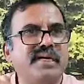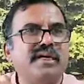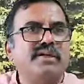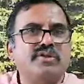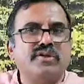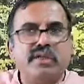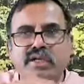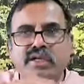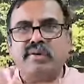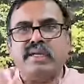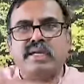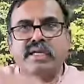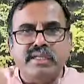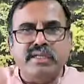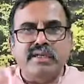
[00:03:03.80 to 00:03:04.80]
So
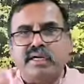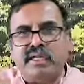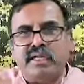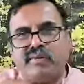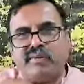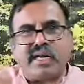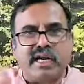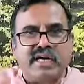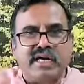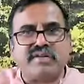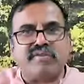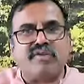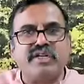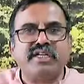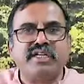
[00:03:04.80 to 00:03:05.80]
in our light of
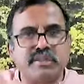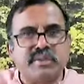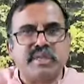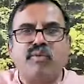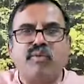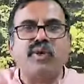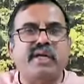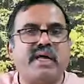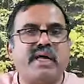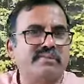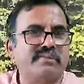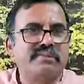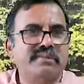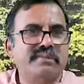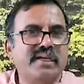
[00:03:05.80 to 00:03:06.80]
self-consciousness, it has become Ulta.
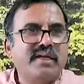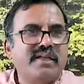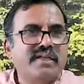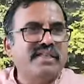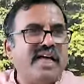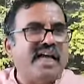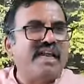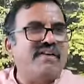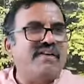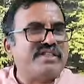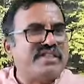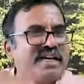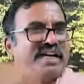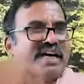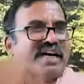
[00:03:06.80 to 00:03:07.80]
Jnana
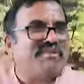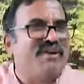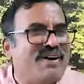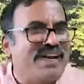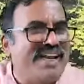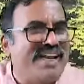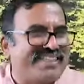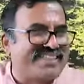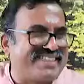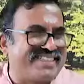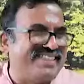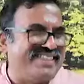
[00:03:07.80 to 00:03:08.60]
first and Karma Yoga next.